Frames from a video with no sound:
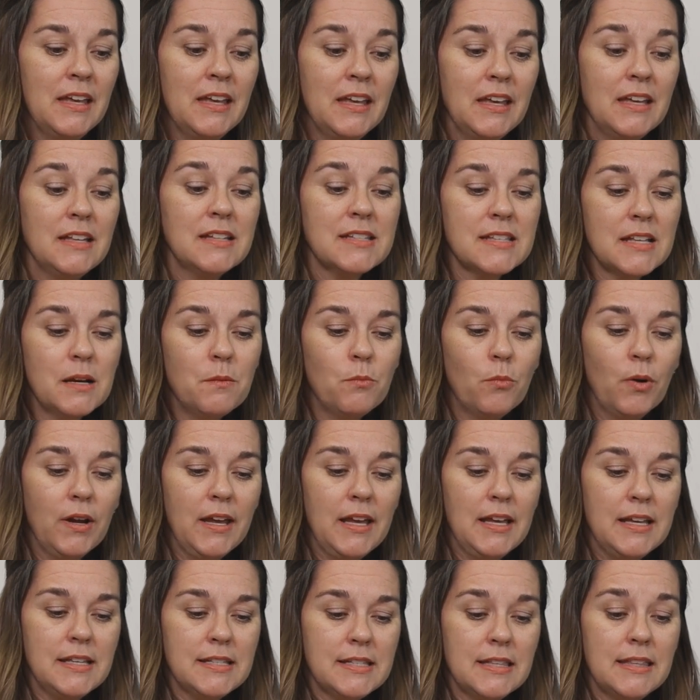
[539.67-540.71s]
In some
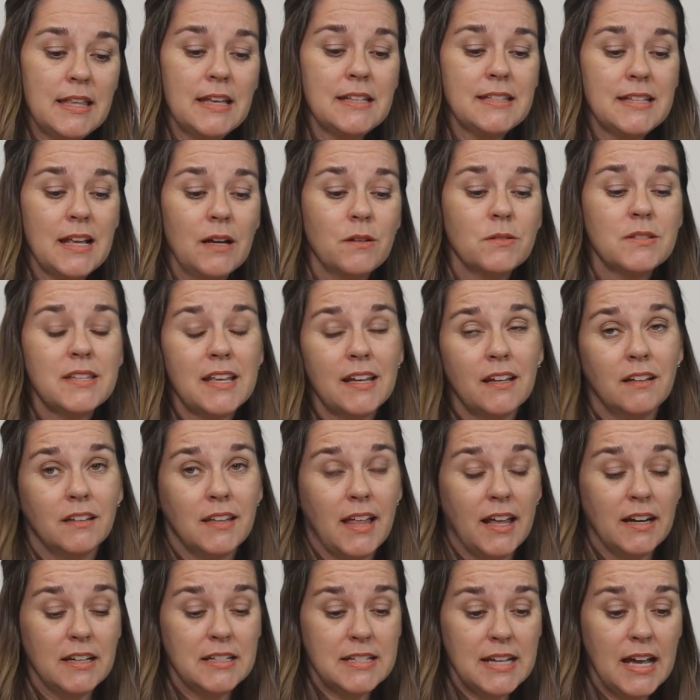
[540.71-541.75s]
ways, that sounds like a
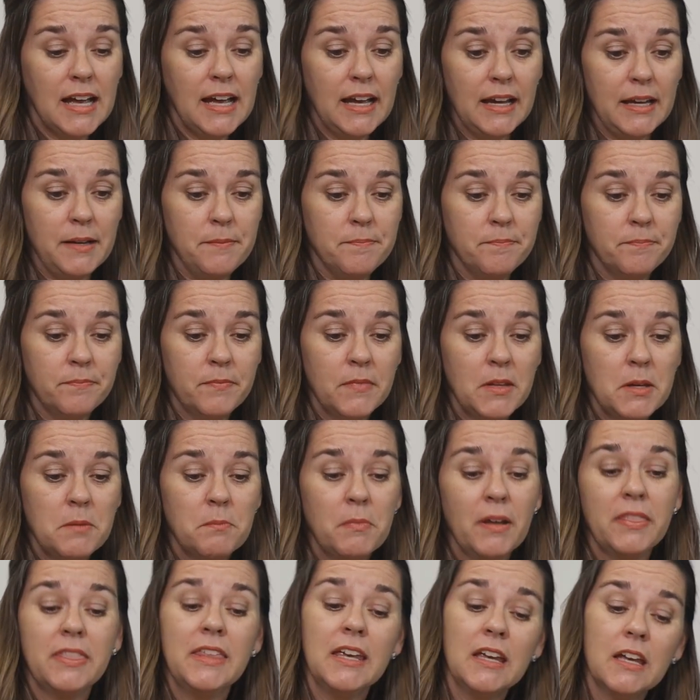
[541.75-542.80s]
lot of time,
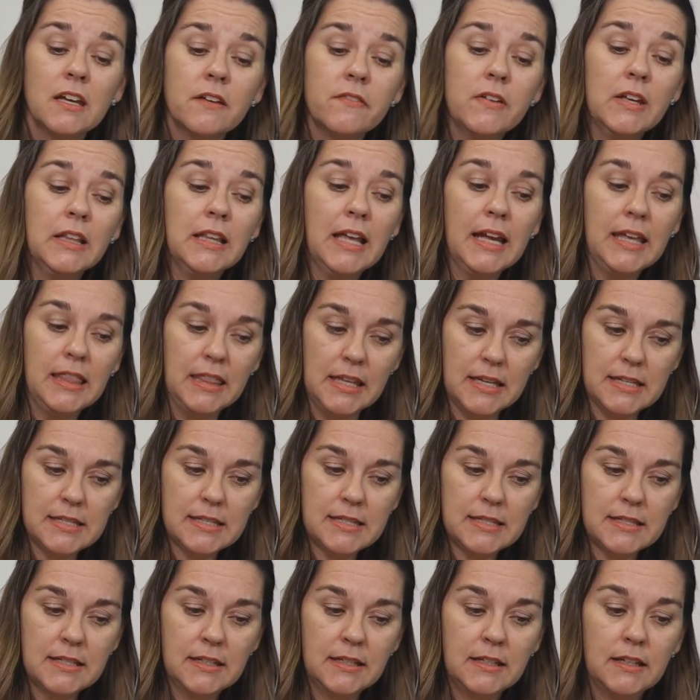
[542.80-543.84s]
but think of it like
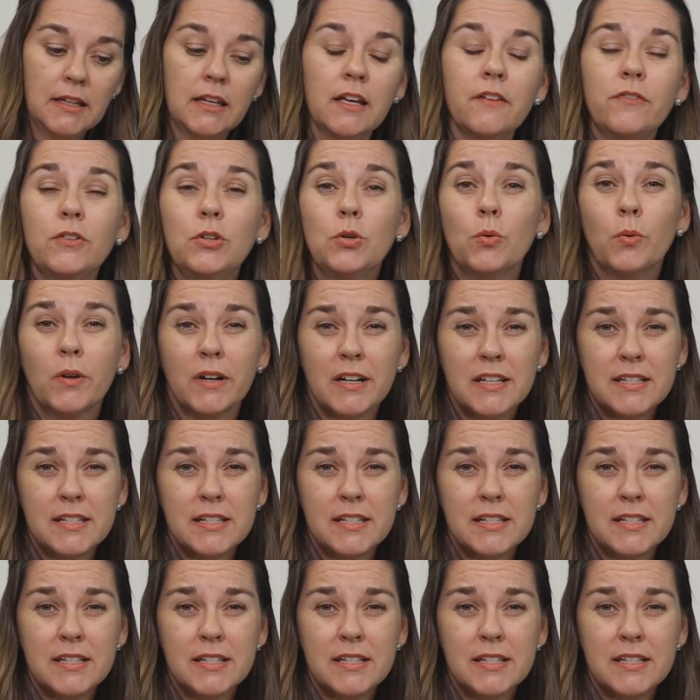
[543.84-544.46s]
this. If you were to